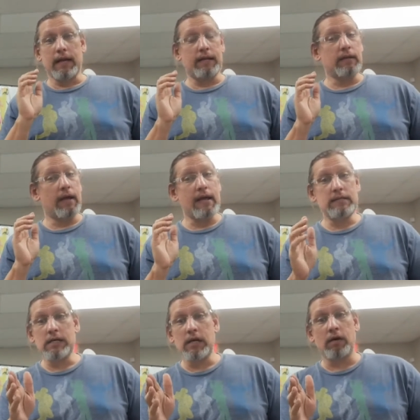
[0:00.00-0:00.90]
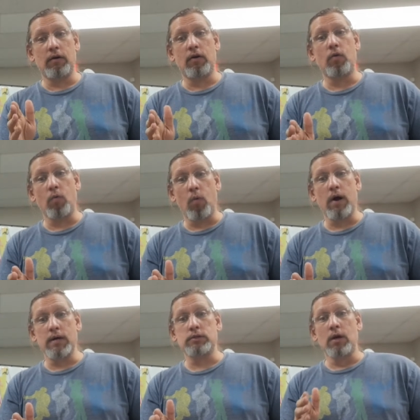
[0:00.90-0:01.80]
that Antihero
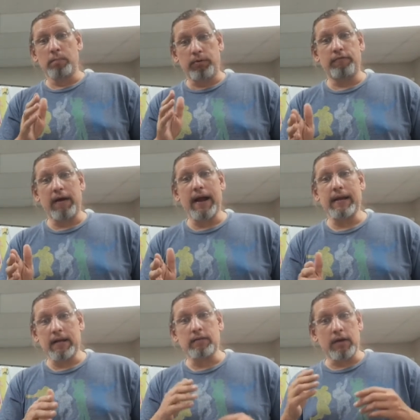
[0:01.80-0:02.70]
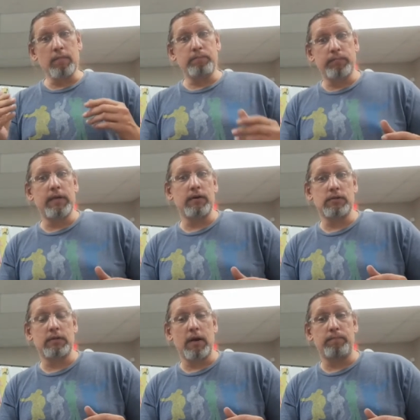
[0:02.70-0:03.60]
was providing their their
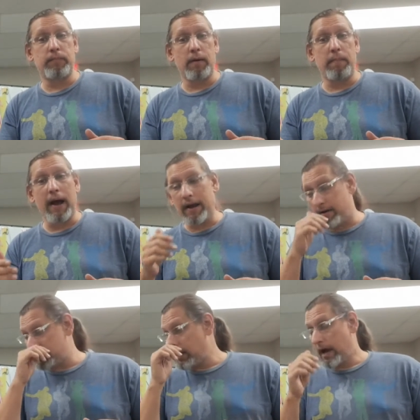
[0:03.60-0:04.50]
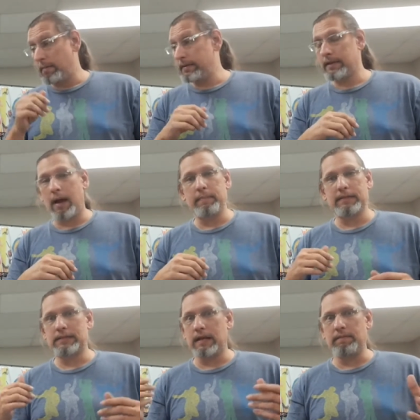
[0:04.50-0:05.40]
their their buyers. I mean, I
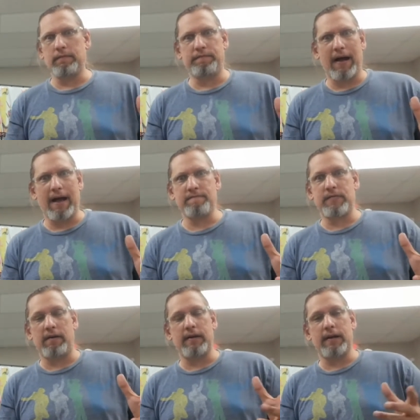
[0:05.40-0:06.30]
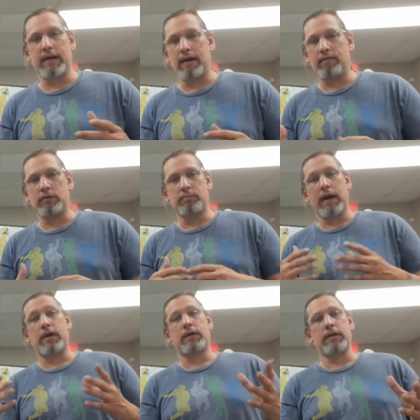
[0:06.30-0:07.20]
mean 75 variant covers,
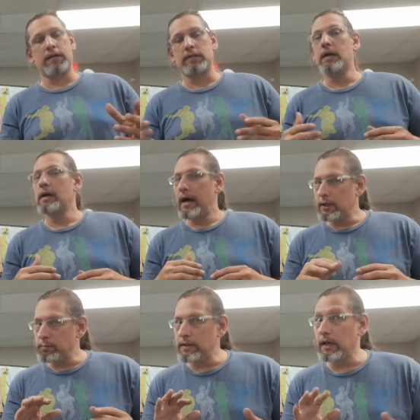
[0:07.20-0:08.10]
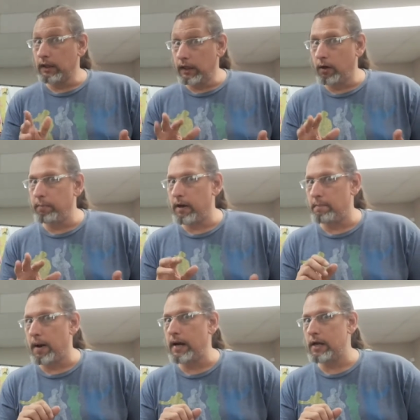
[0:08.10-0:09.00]
my goodness. I spent a little bit
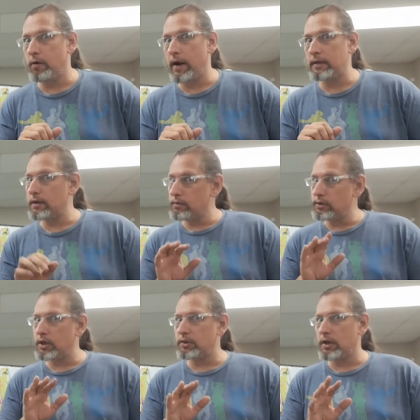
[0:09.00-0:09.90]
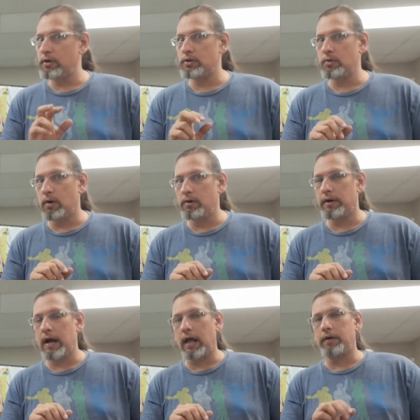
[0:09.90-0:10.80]
of money. Granted, it was just under
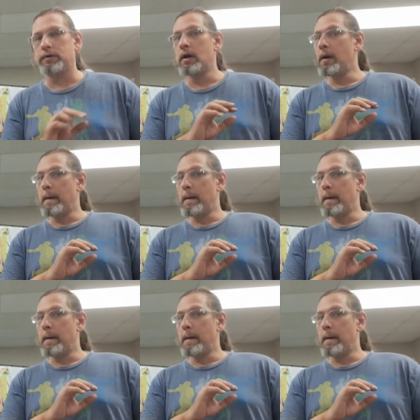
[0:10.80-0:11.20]
$200,